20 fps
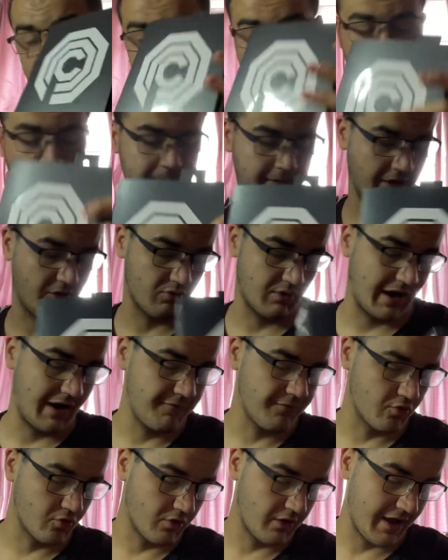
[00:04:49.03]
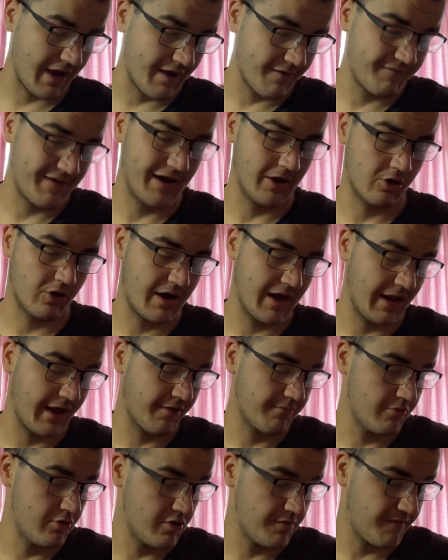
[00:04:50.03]
I'm happy to have so yeah finally got Alex
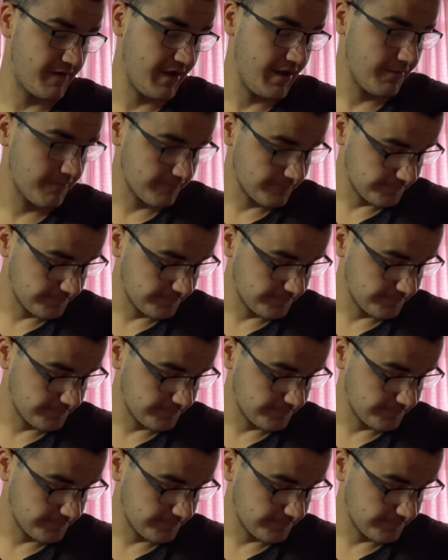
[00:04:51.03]
Murphy